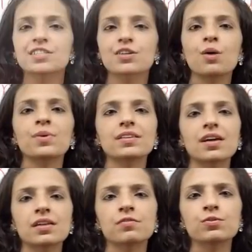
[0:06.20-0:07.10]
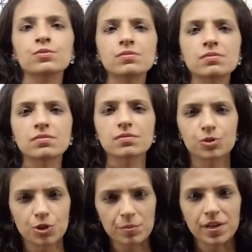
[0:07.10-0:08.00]
friends, comment allez-vous?
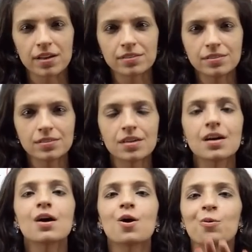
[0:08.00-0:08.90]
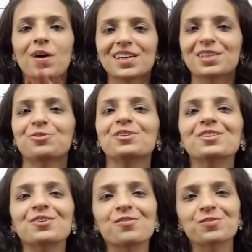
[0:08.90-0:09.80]
Très bien. Well, don't
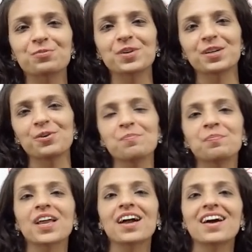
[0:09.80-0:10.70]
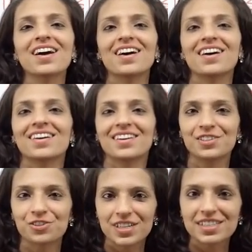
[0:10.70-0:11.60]
turn off the video.
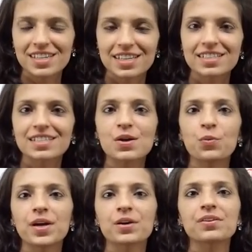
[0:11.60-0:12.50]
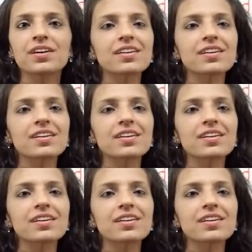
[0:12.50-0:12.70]
In today's lesson, we're going to